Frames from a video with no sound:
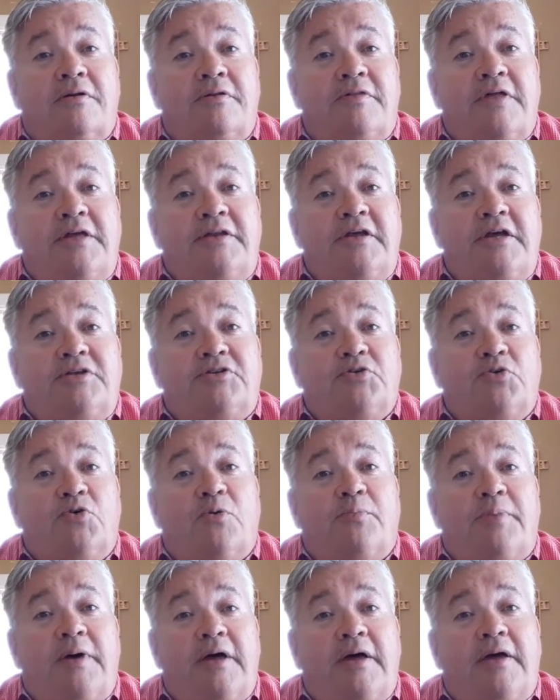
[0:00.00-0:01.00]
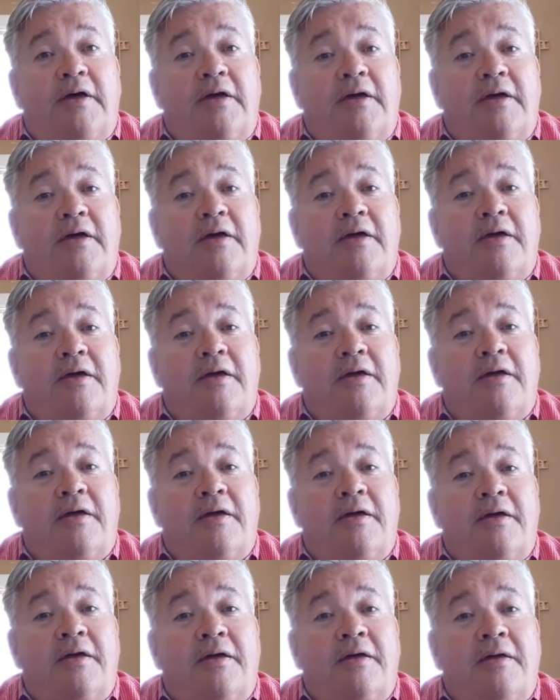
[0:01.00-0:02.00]
they need to obey.
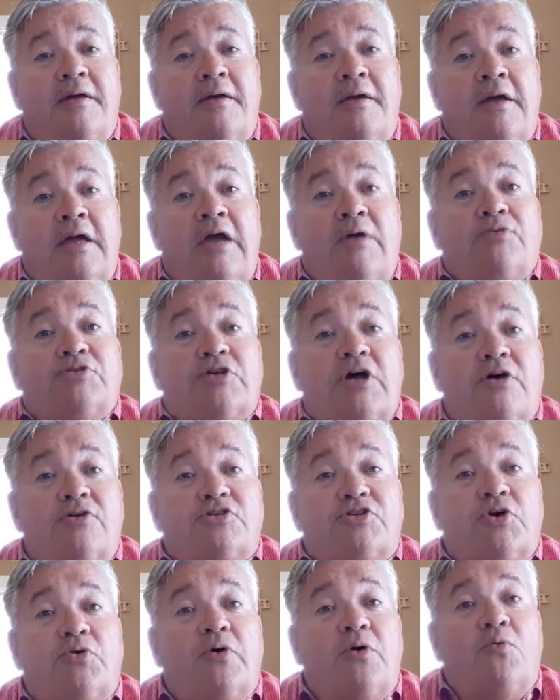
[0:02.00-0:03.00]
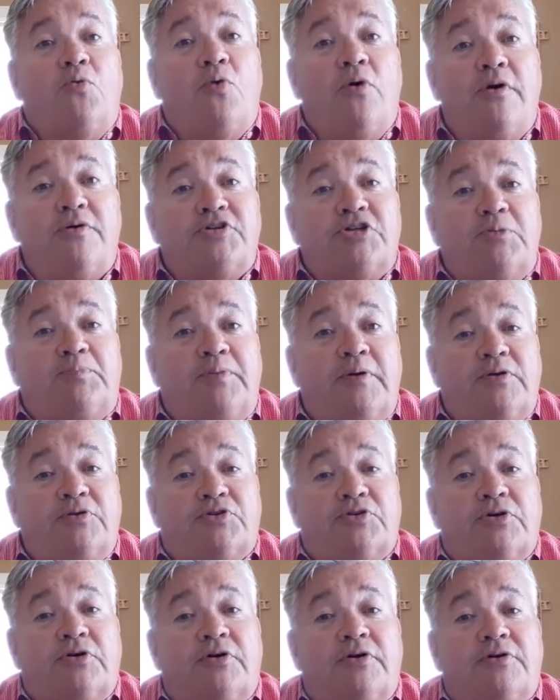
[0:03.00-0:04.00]
It was also a worshiping
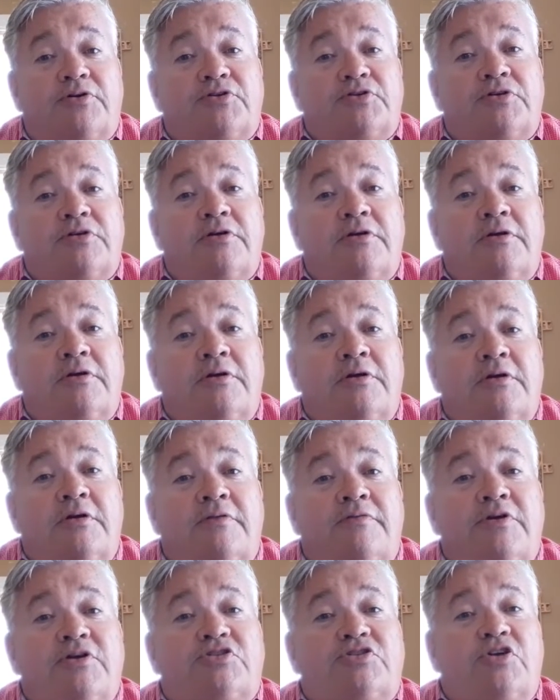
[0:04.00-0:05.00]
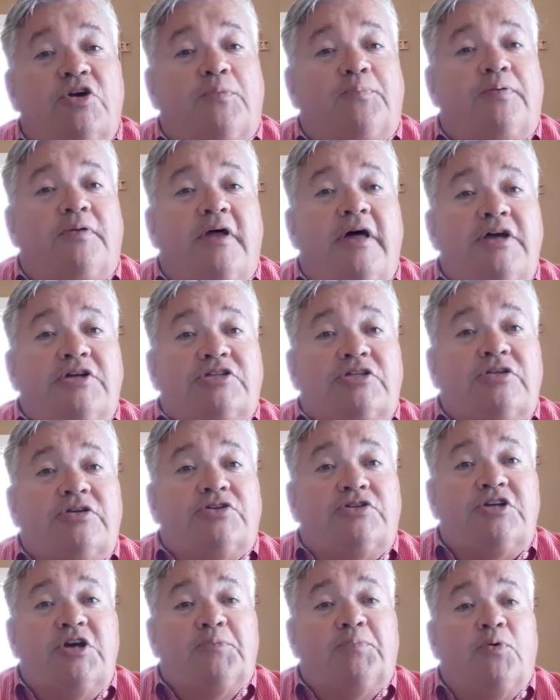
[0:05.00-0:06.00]
church. This took place in the
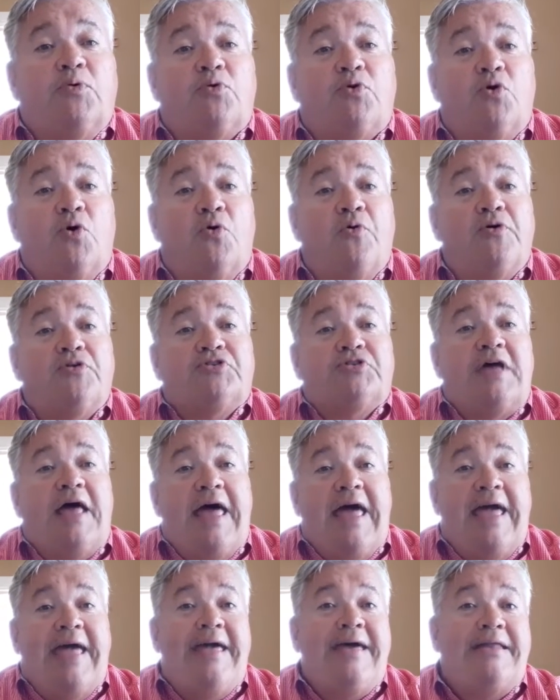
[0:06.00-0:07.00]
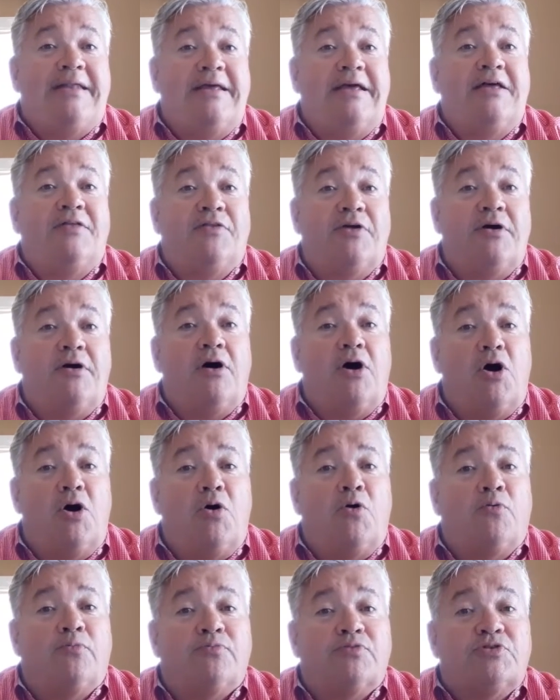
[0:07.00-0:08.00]
temple courts and in their
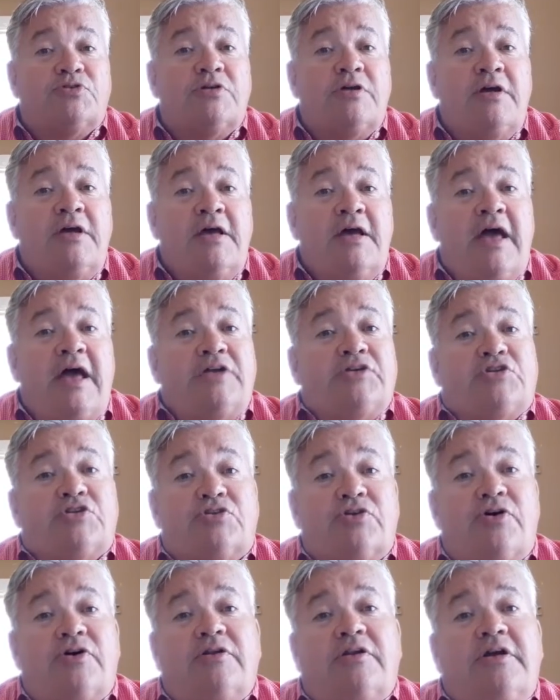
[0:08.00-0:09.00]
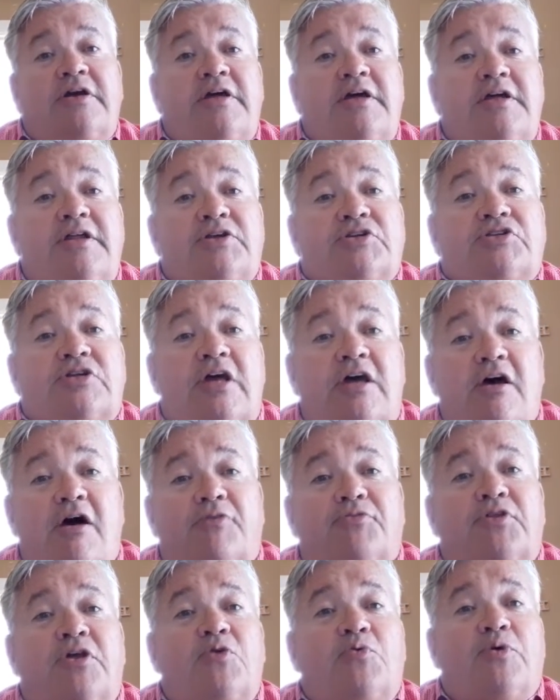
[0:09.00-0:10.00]
homes. And certainly it is
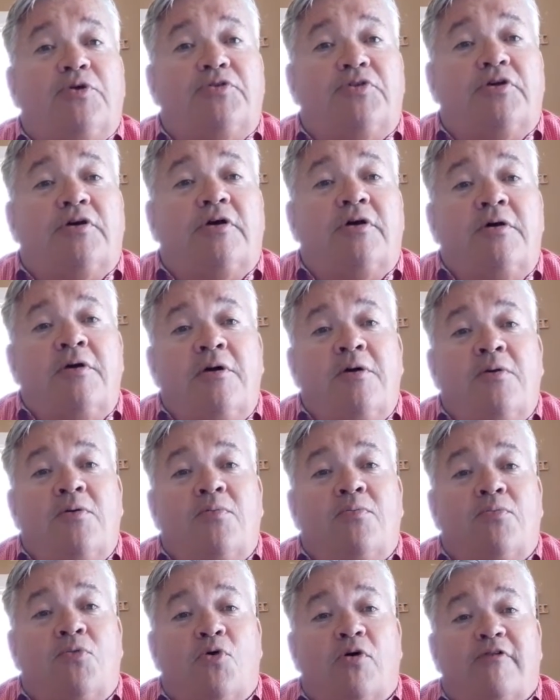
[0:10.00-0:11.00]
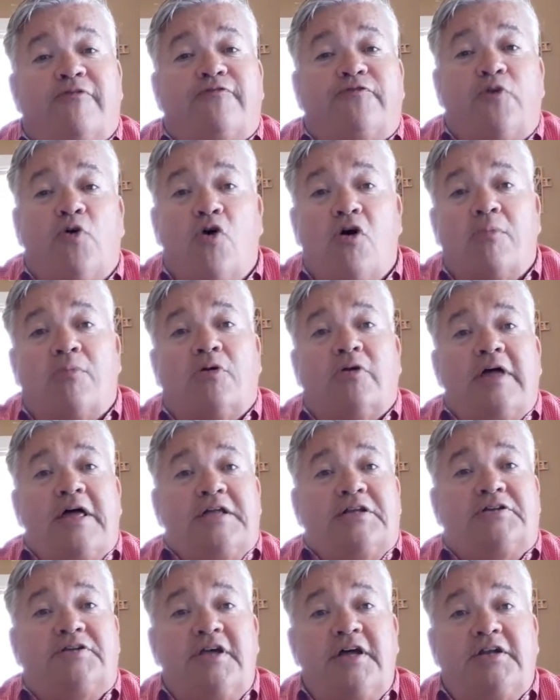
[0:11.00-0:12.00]
healthy when the more formal
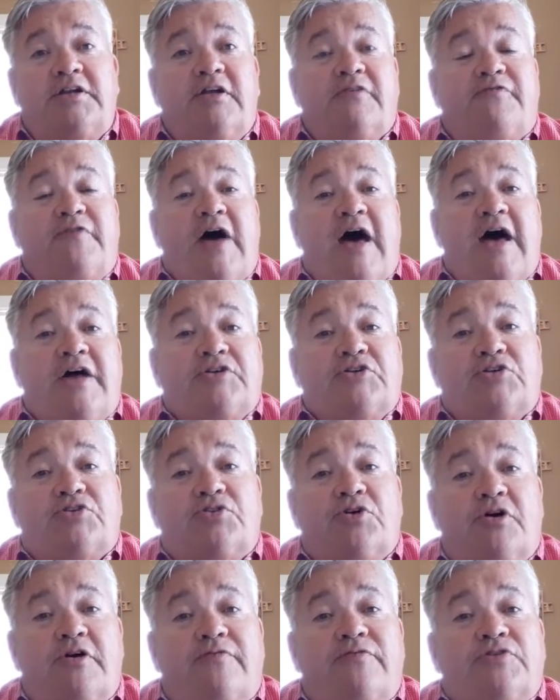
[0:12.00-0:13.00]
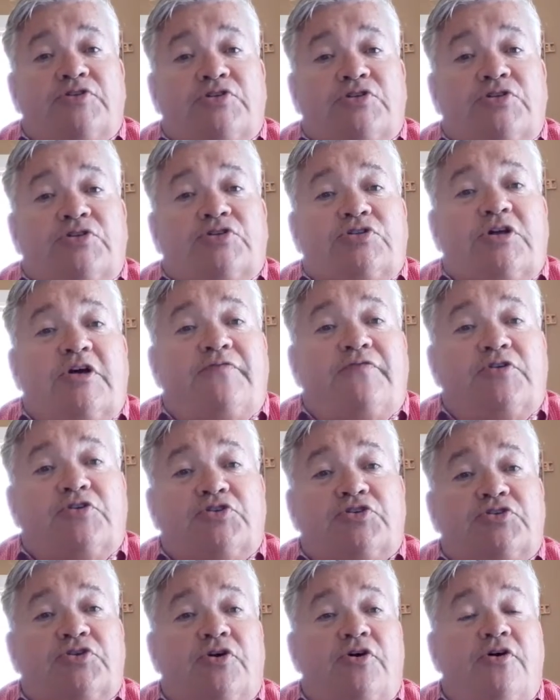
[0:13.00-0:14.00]
and dignified services of the
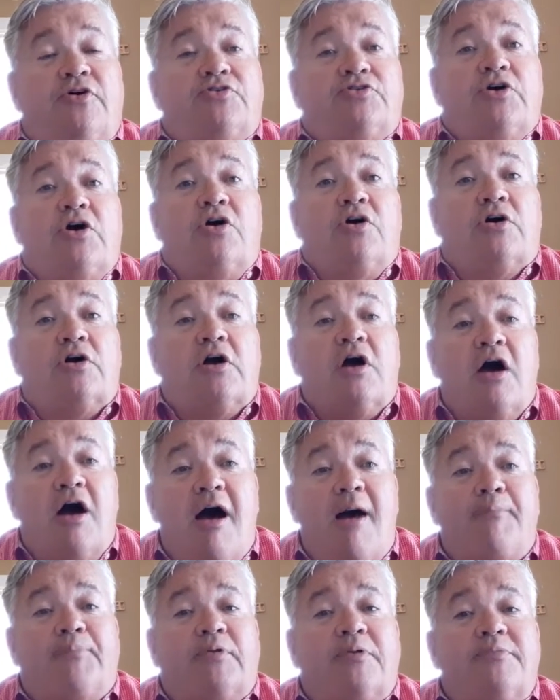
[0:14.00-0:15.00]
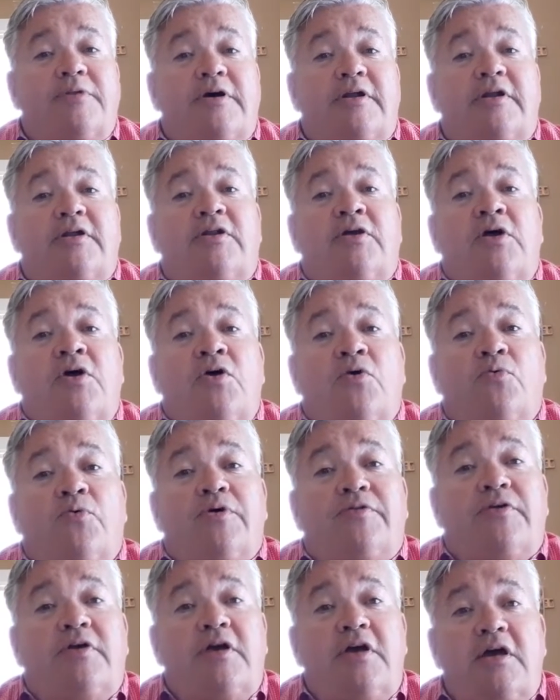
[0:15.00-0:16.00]
church are complemented
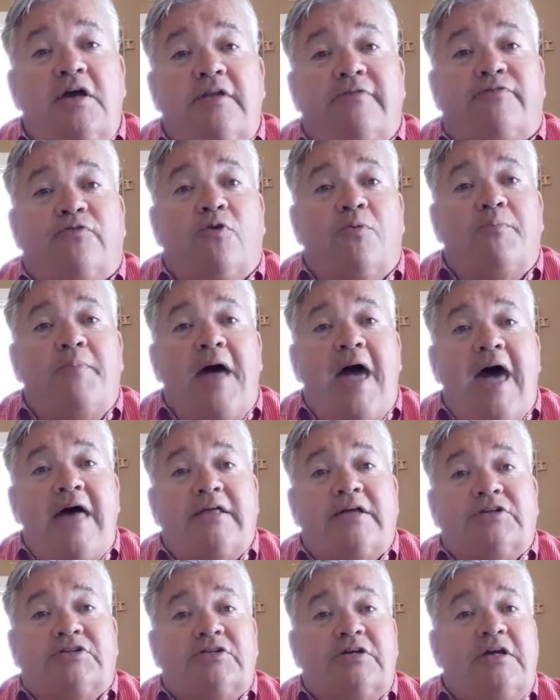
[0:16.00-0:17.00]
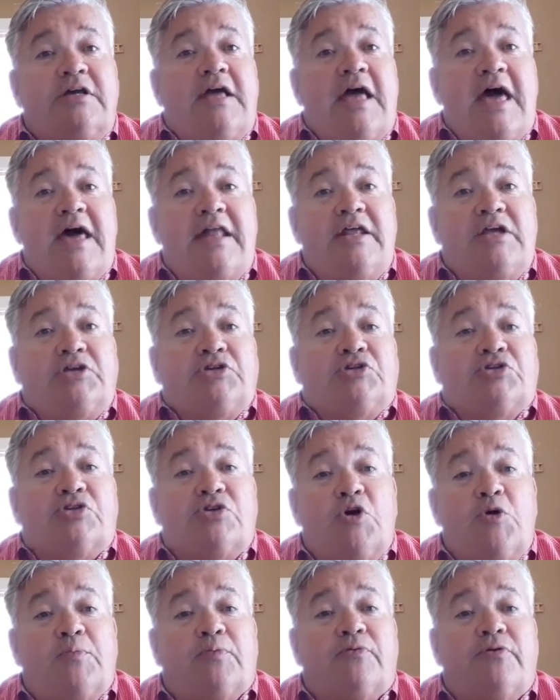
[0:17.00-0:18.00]
with the informality and
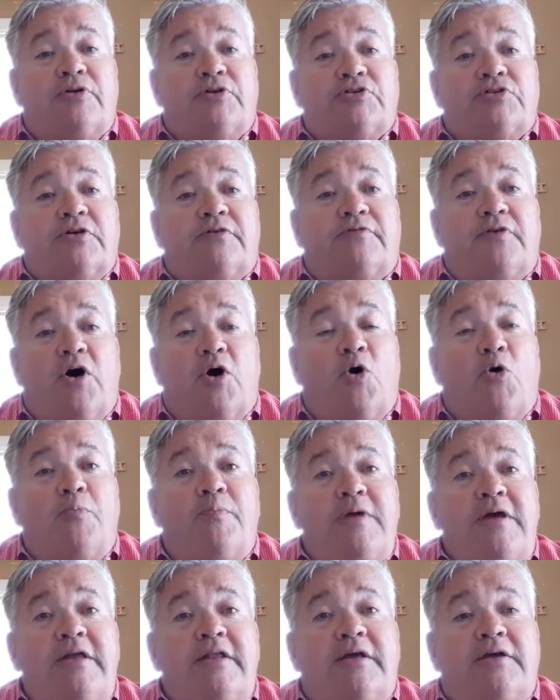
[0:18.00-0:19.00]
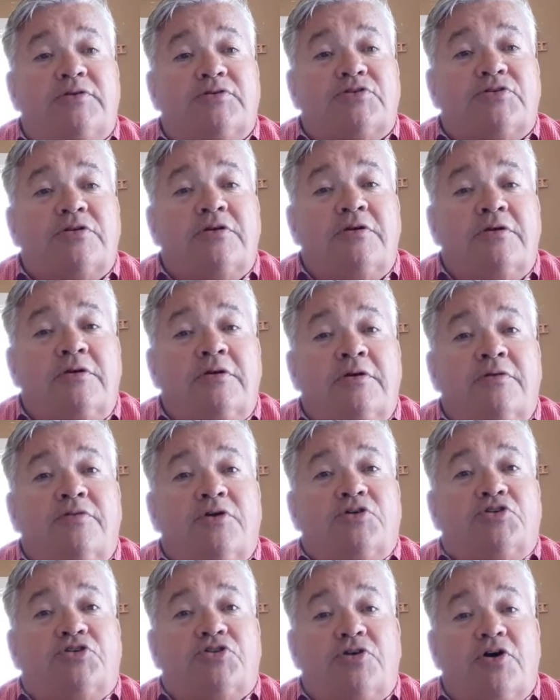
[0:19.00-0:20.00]
exuberance of home meetings.
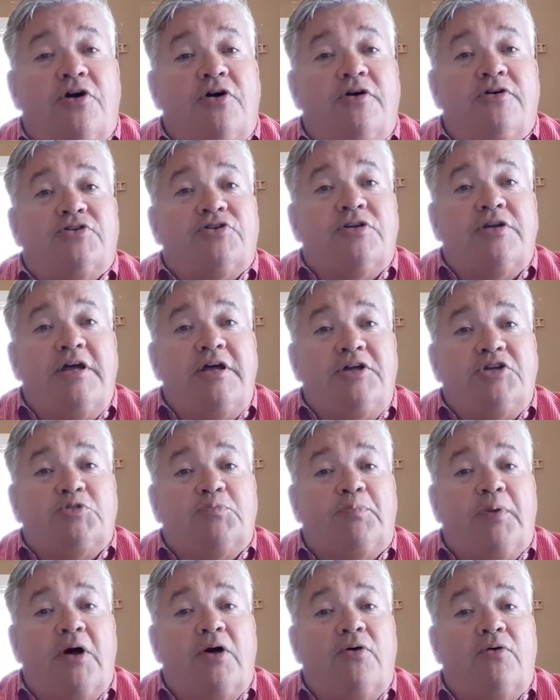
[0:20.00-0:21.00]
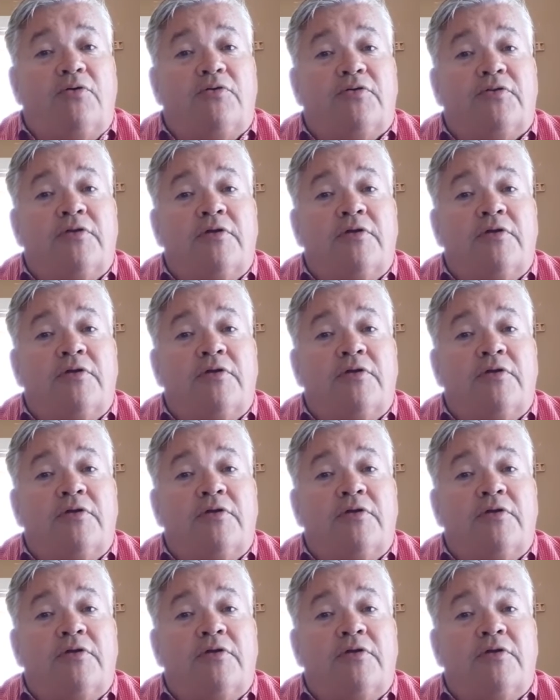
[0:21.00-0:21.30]
The church needs both.